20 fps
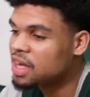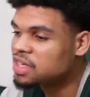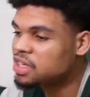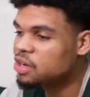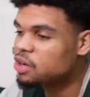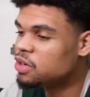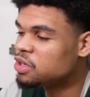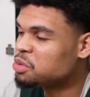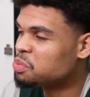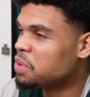
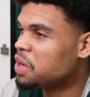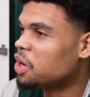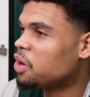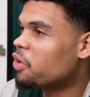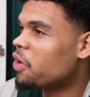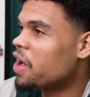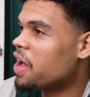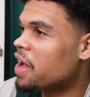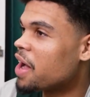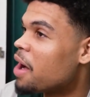always been a
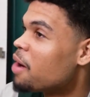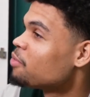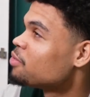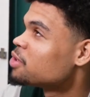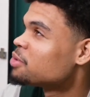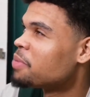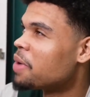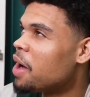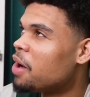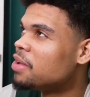great conference,
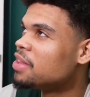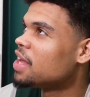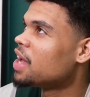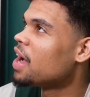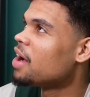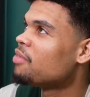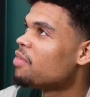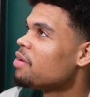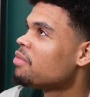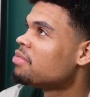but I don't think
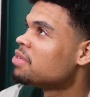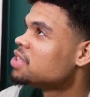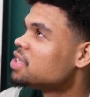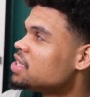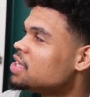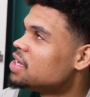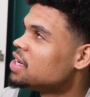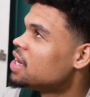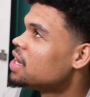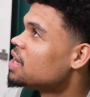I've ever
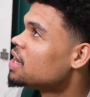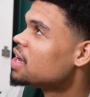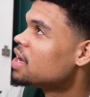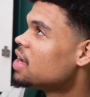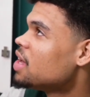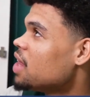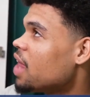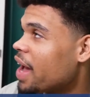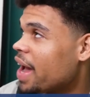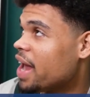seen
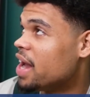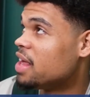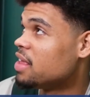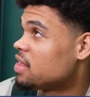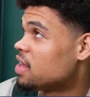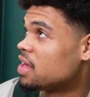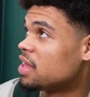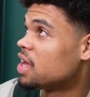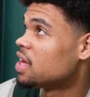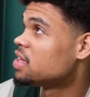
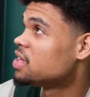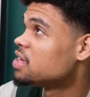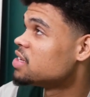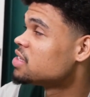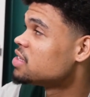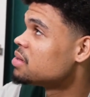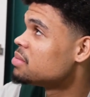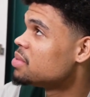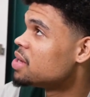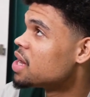anything like this,
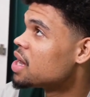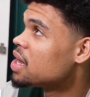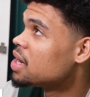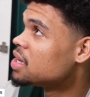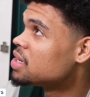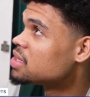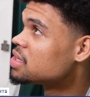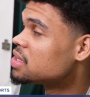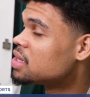to be honest.